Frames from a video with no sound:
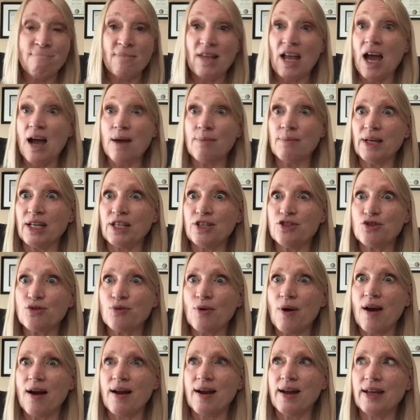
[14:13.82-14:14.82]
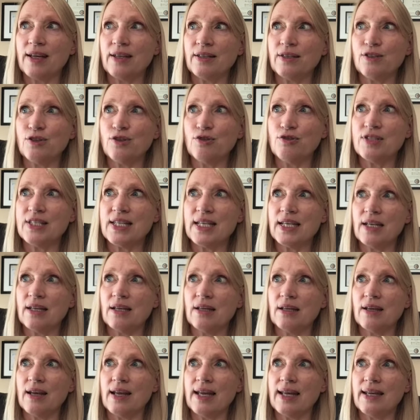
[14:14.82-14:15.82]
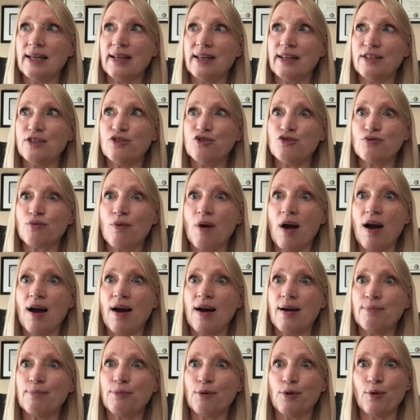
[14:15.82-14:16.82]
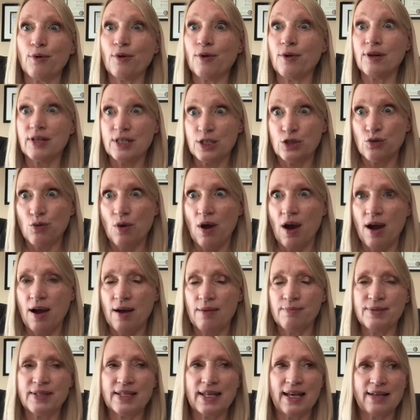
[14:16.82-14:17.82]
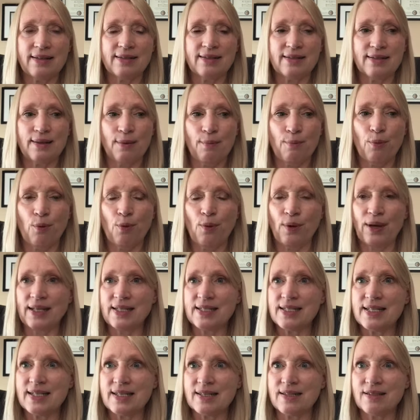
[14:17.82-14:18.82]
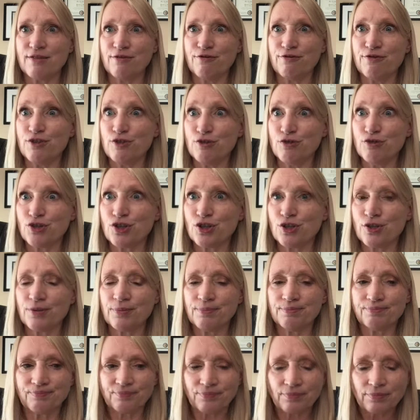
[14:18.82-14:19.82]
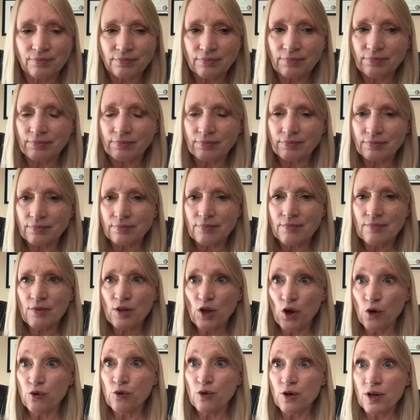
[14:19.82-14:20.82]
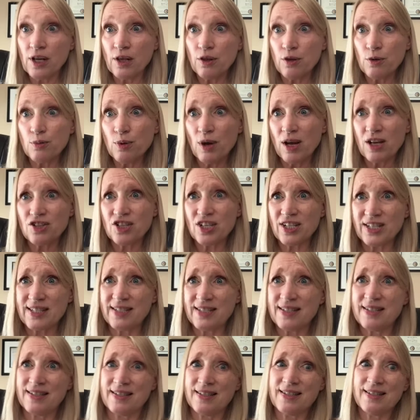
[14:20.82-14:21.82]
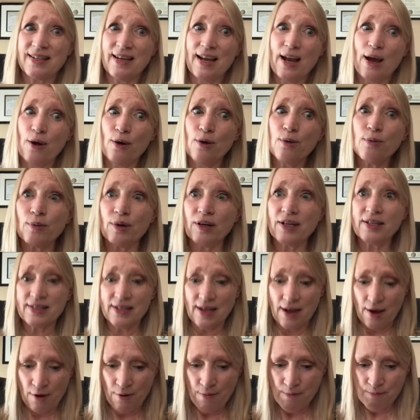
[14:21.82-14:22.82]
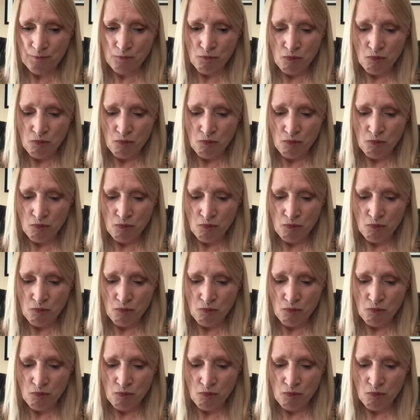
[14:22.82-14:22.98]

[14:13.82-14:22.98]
I might try using a drop or drops at some point in the future for another project just to see how it works out.